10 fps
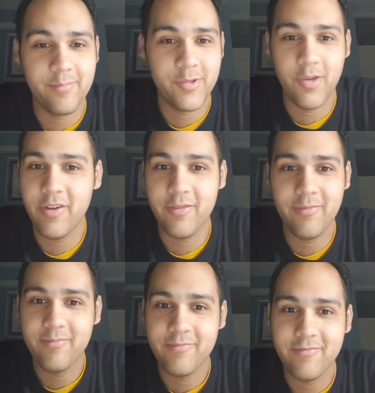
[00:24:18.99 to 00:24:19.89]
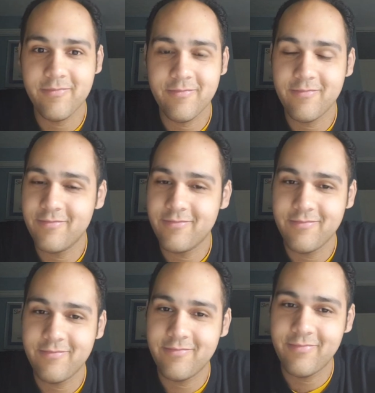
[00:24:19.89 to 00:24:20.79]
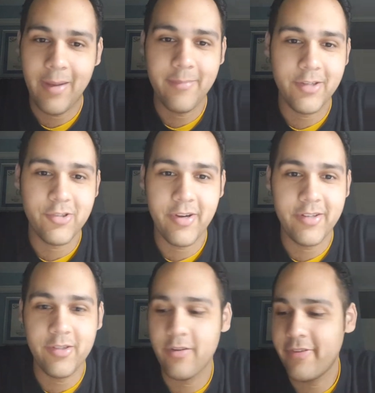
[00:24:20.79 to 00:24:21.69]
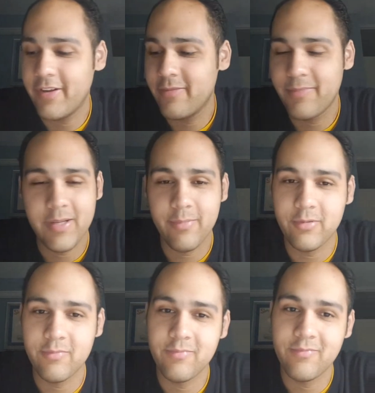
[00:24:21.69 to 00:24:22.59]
So I'm not trying to offend people.